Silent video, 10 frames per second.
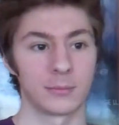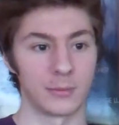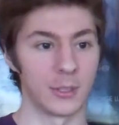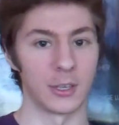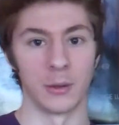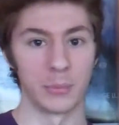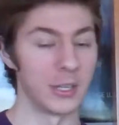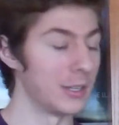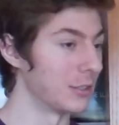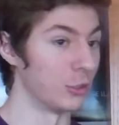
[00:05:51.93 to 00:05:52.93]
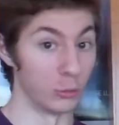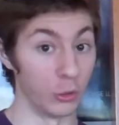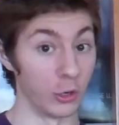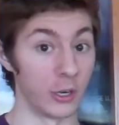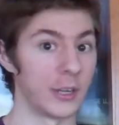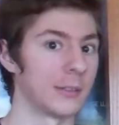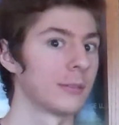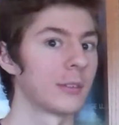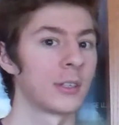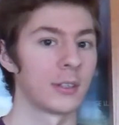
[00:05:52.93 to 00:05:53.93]
the company is no more, and
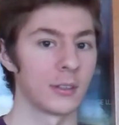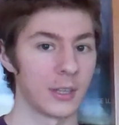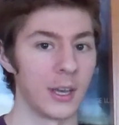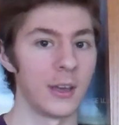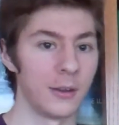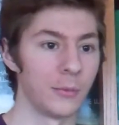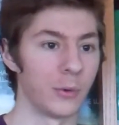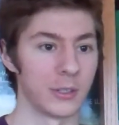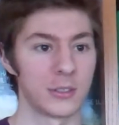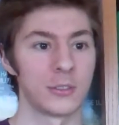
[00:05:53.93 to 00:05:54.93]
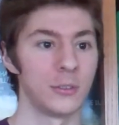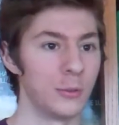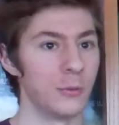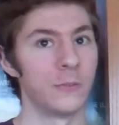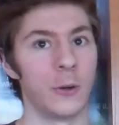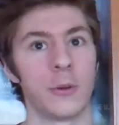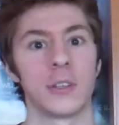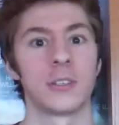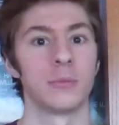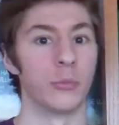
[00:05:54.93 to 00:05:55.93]
Ken wants to
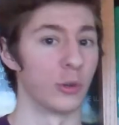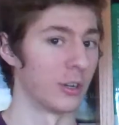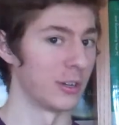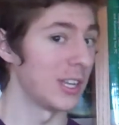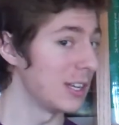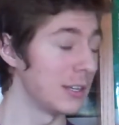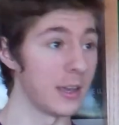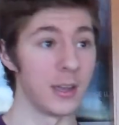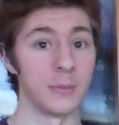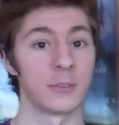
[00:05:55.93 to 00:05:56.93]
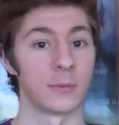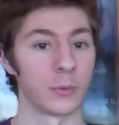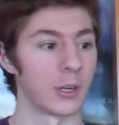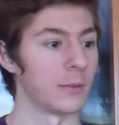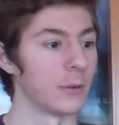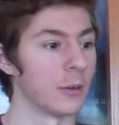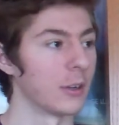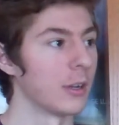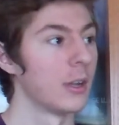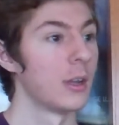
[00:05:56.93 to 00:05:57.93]
focus more on indie games from what I've heard,